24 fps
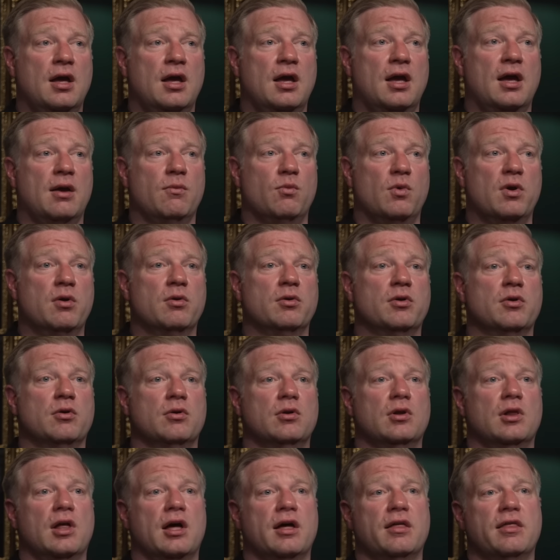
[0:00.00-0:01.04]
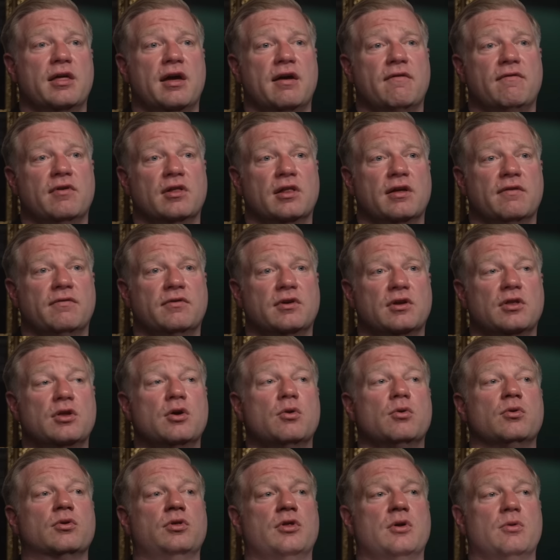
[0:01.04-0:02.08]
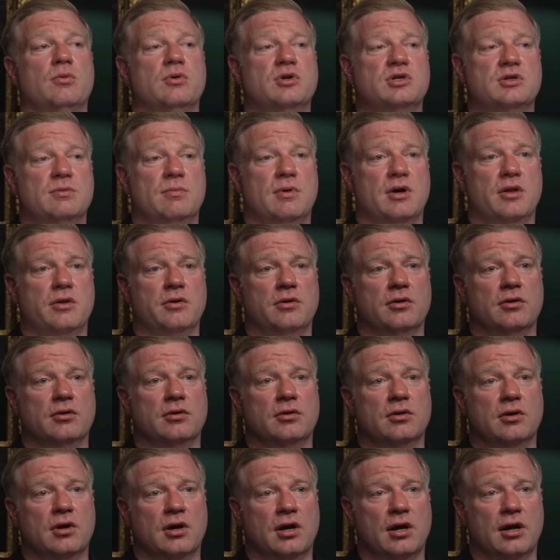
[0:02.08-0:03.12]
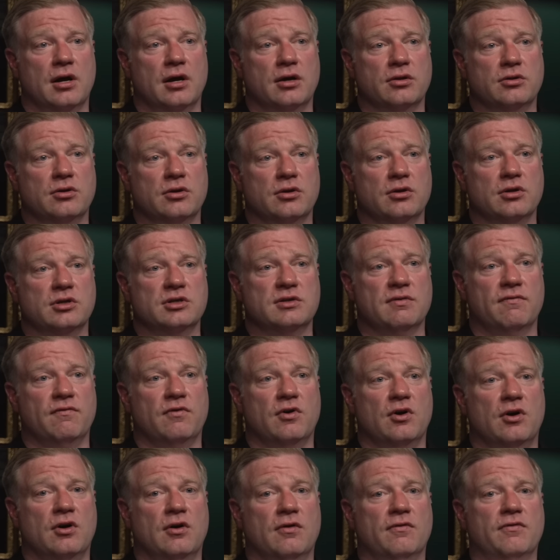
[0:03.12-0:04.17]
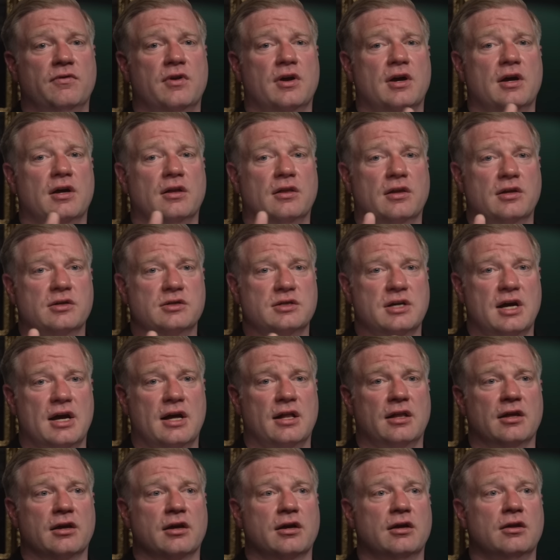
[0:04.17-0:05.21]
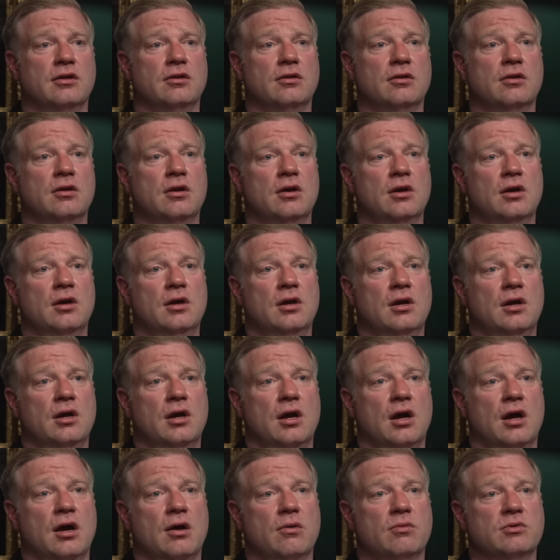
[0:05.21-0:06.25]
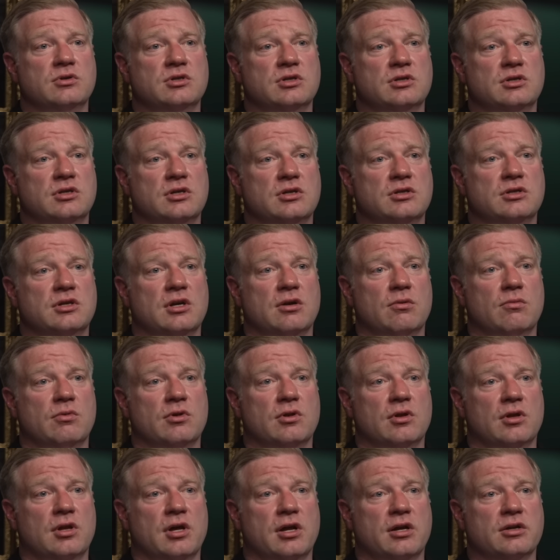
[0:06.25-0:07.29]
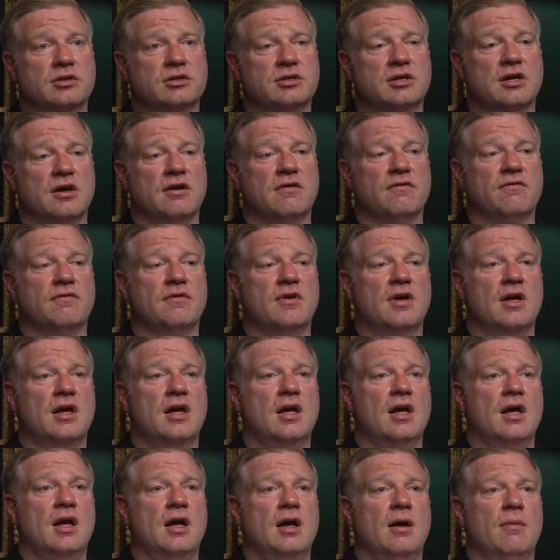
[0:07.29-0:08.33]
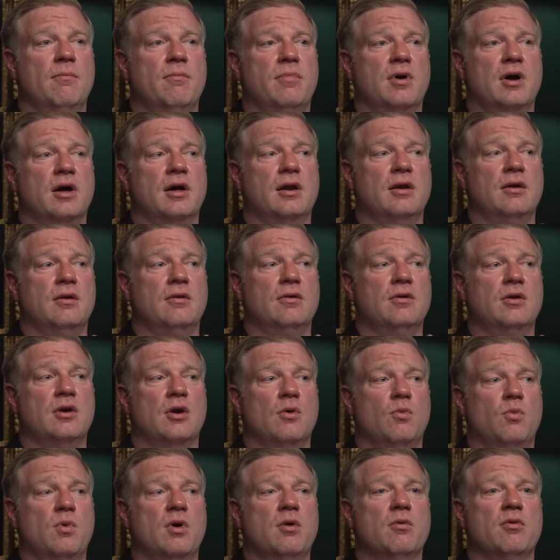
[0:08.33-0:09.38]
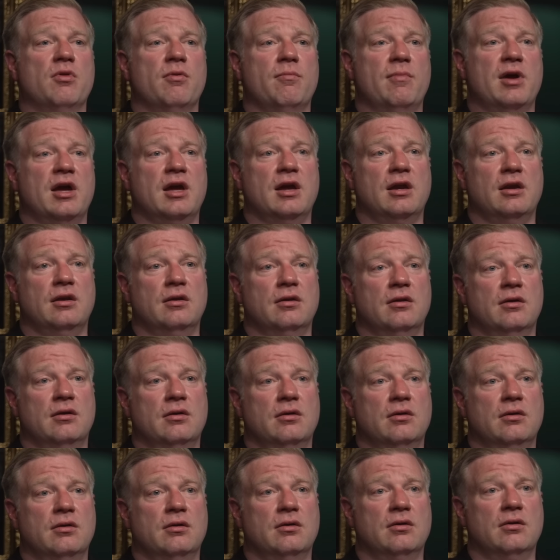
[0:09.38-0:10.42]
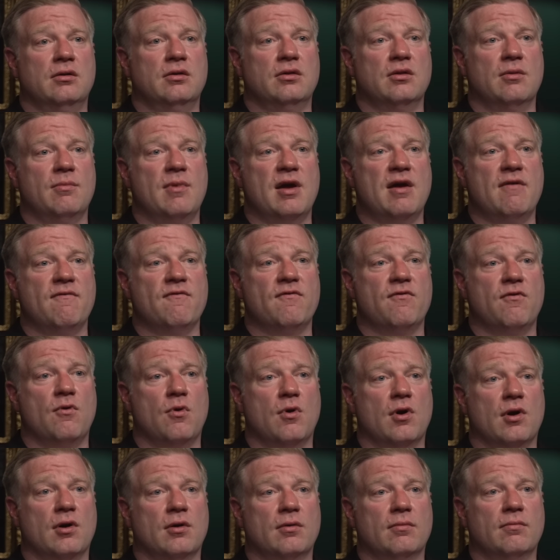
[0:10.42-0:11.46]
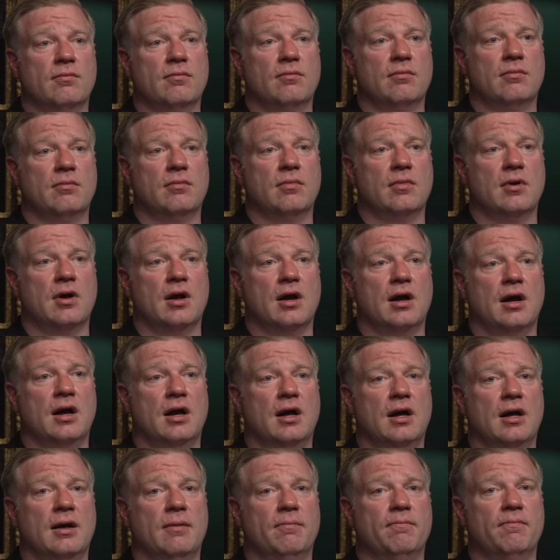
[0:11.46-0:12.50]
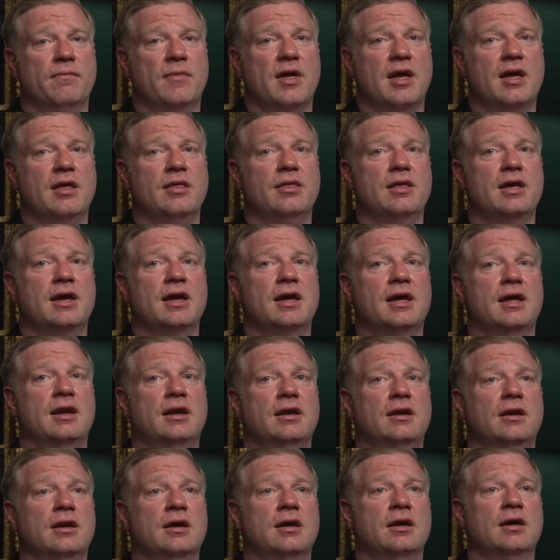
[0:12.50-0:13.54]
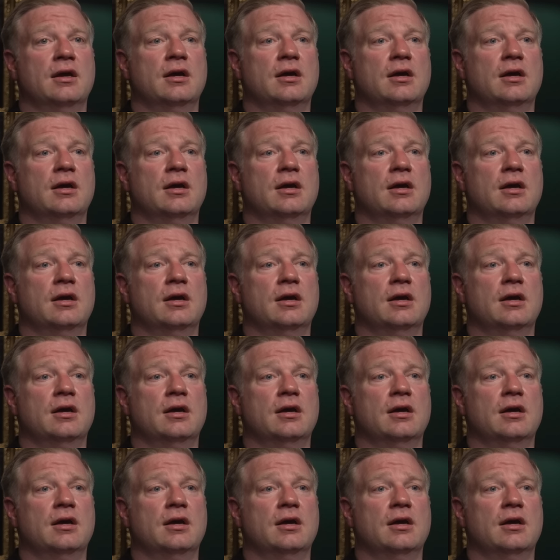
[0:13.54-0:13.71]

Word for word: and we were doing a lot of the heavy lifting. There were there were some other uh, attorneys involved. Uh, Lindsay Halligan uh, was assisting with a lot of stuff, but you know we were the main the main four, um, and then